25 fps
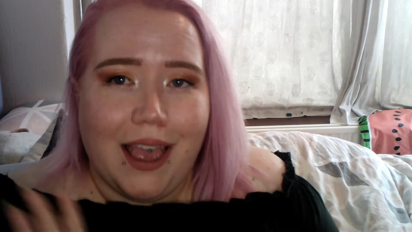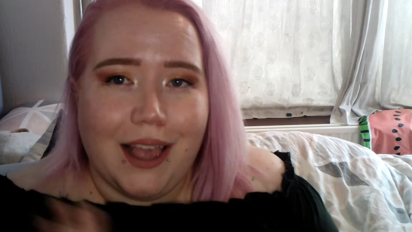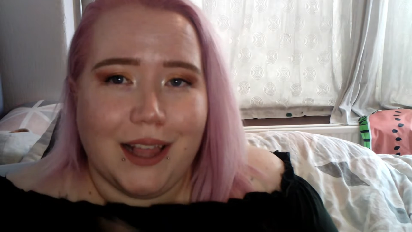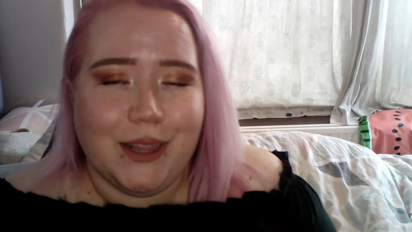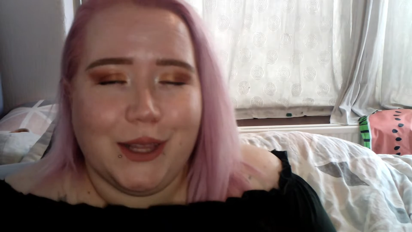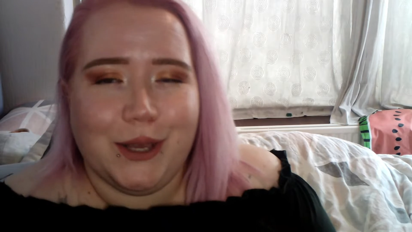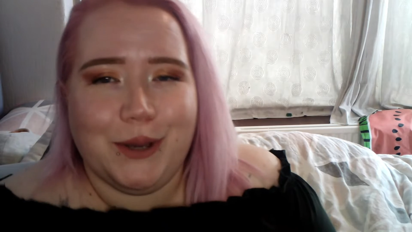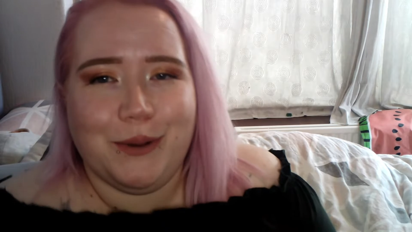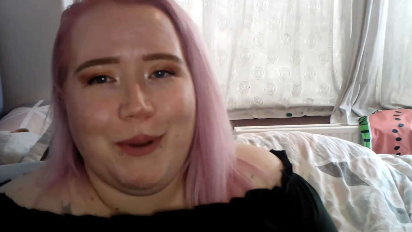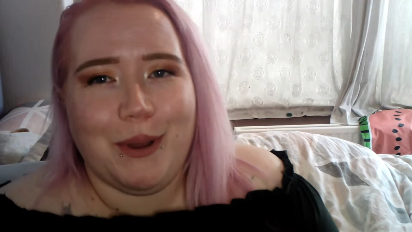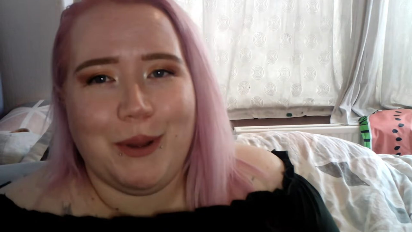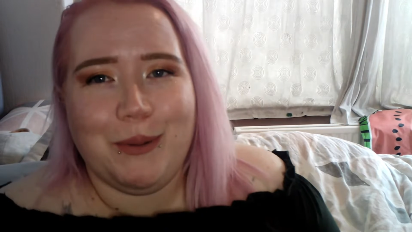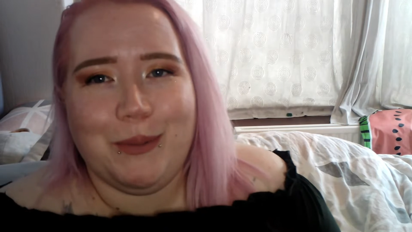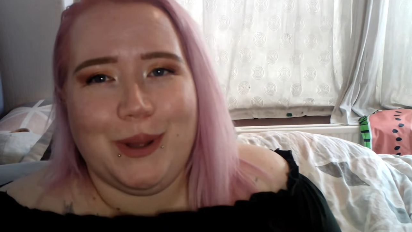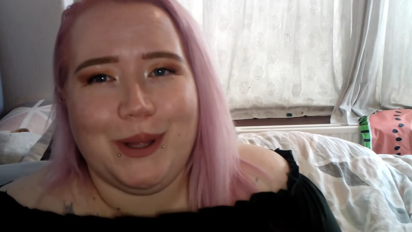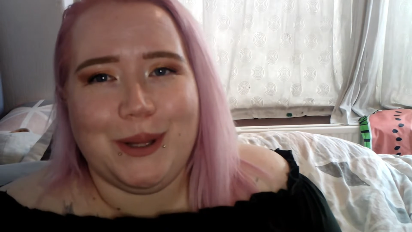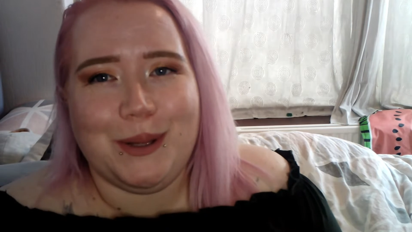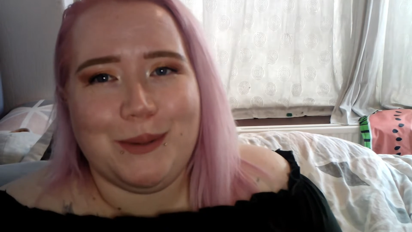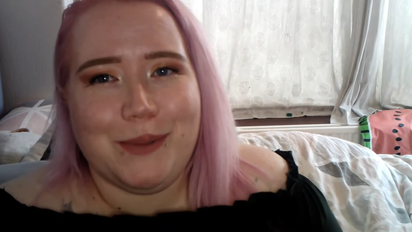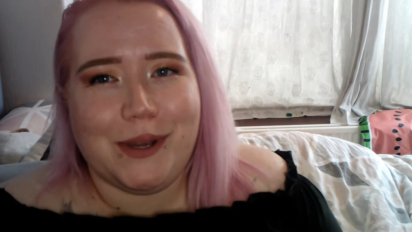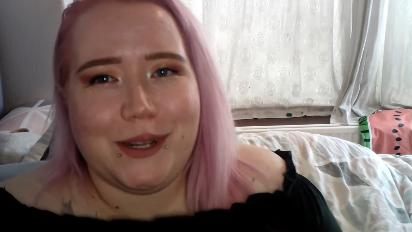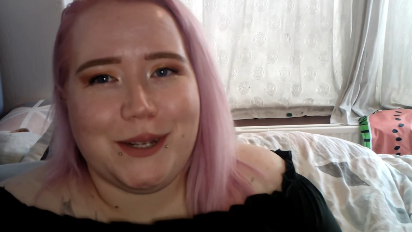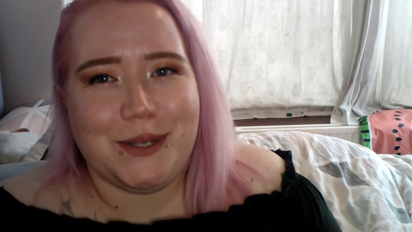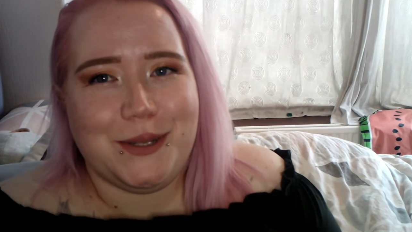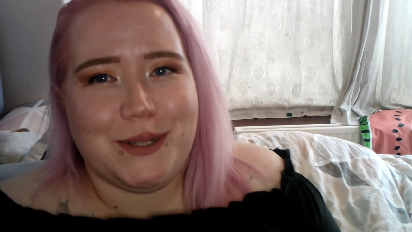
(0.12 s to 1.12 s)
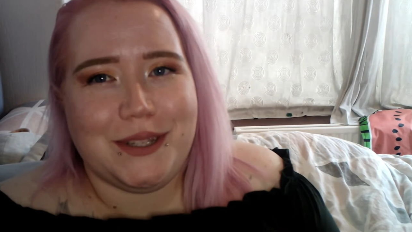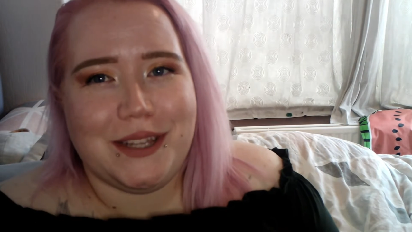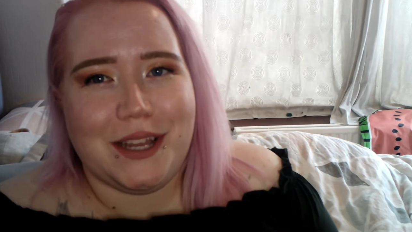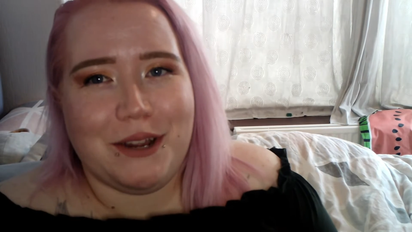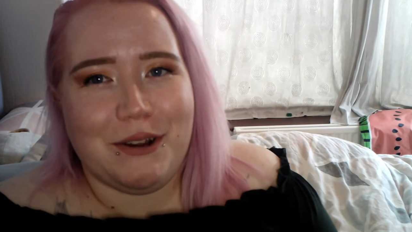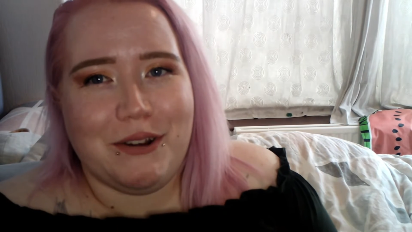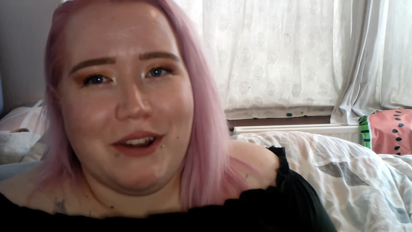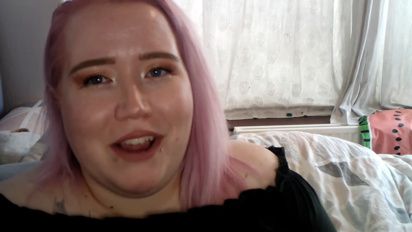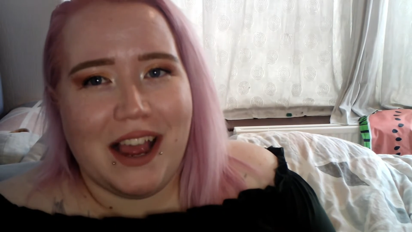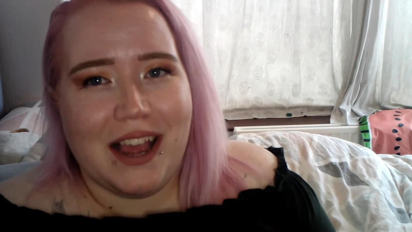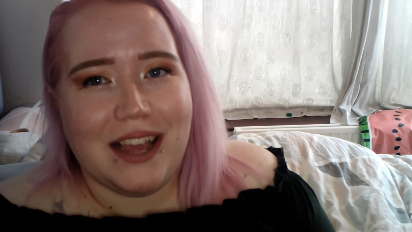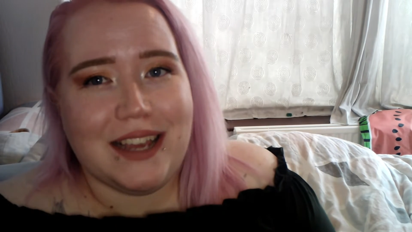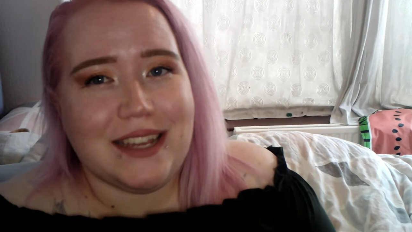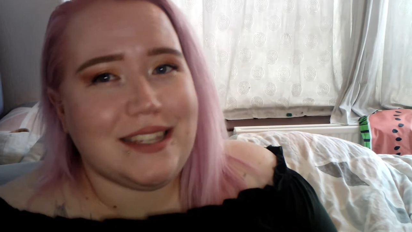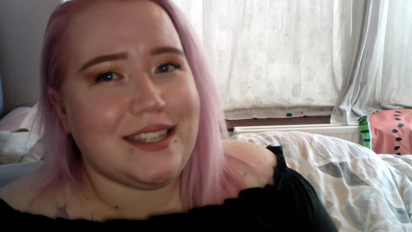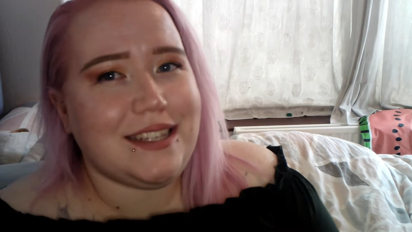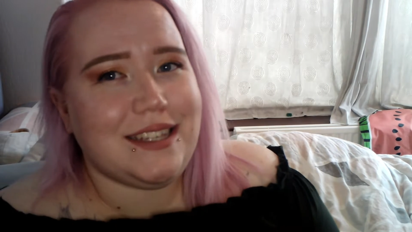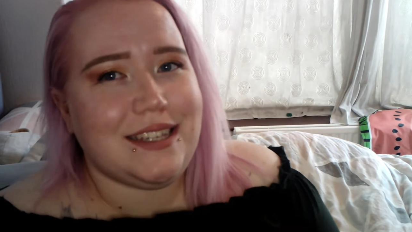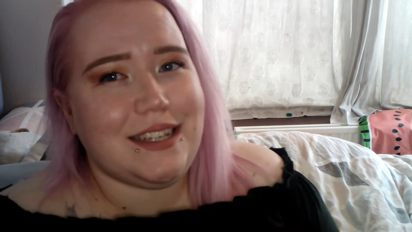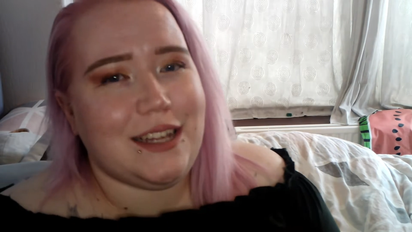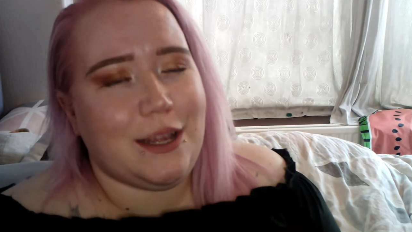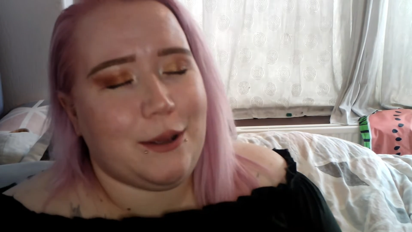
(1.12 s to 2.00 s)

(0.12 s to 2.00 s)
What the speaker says: Hello and welcome back to Sarah Reacts.